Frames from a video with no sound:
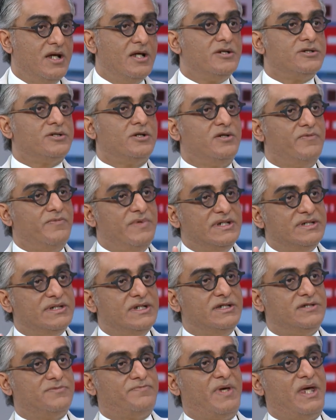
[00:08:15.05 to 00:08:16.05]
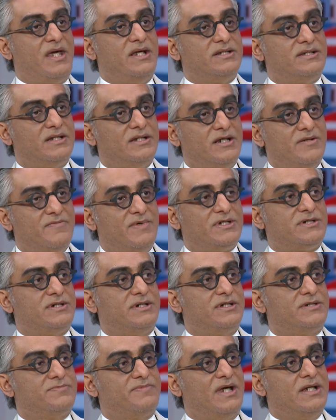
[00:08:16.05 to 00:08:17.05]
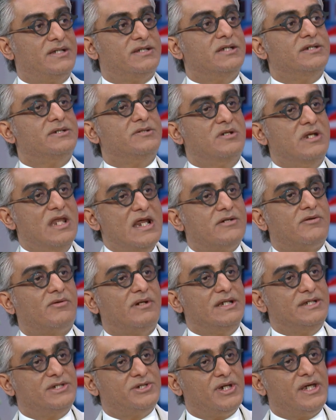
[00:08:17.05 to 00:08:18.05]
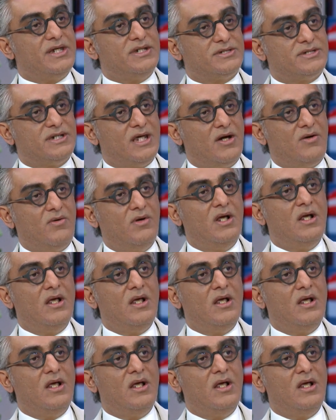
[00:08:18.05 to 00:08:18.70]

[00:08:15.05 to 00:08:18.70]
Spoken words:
So the VC space and the investing space has literally changed now.